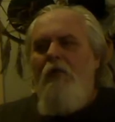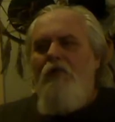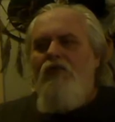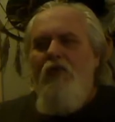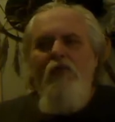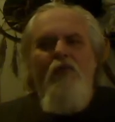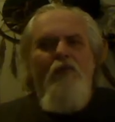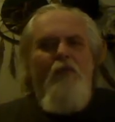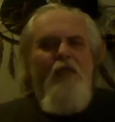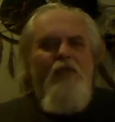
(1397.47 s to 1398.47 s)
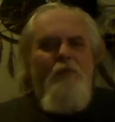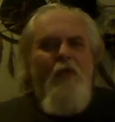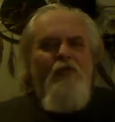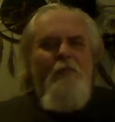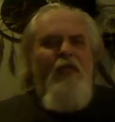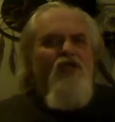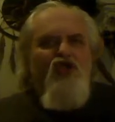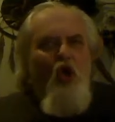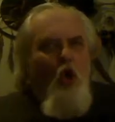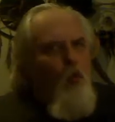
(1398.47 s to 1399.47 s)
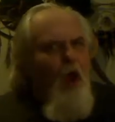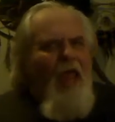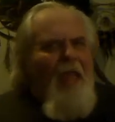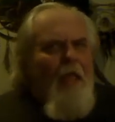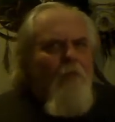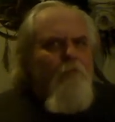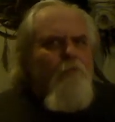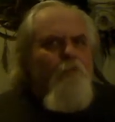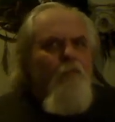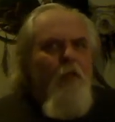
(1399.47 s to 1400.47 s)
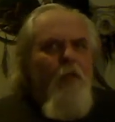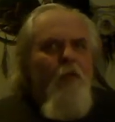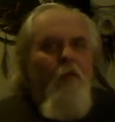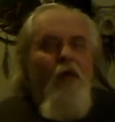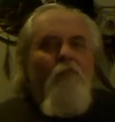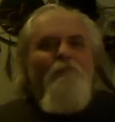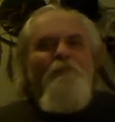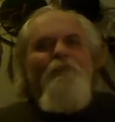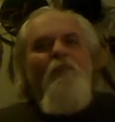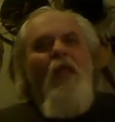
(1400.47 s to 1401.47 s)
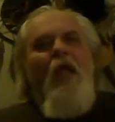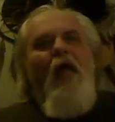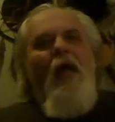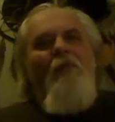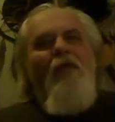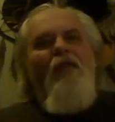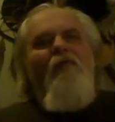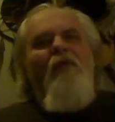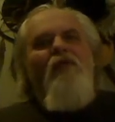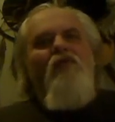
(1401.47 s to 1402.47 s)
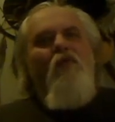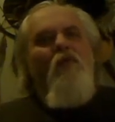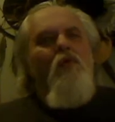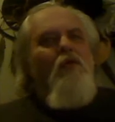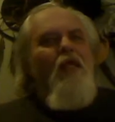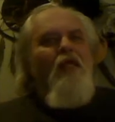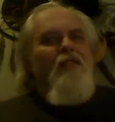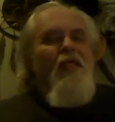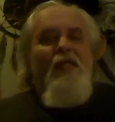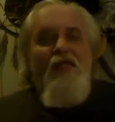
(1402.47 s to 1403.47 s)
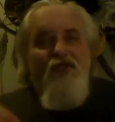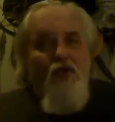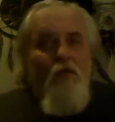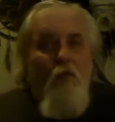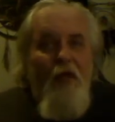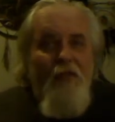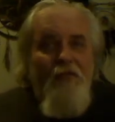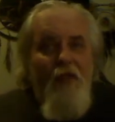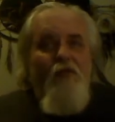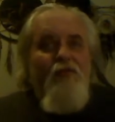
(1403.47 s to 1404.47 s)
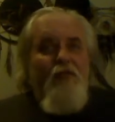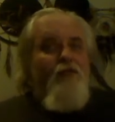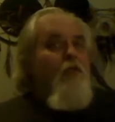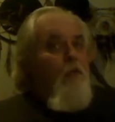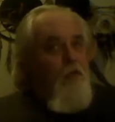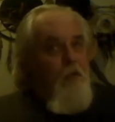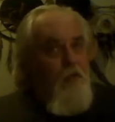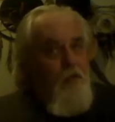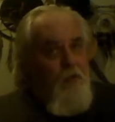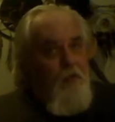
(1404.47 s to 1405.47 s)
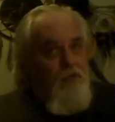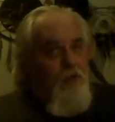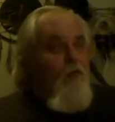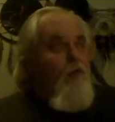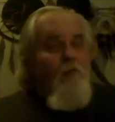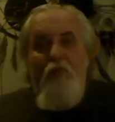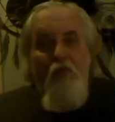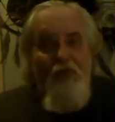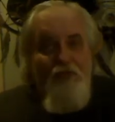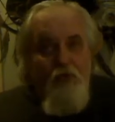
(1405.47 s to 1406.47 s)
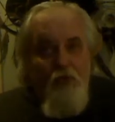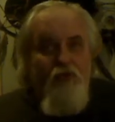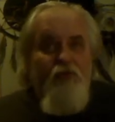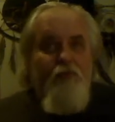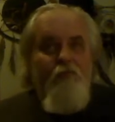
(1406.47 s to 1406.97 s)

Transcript: truth is supposed to be a certain way. Well, I've been living in this world and I've seen these certain ways, known as these, start with preachers.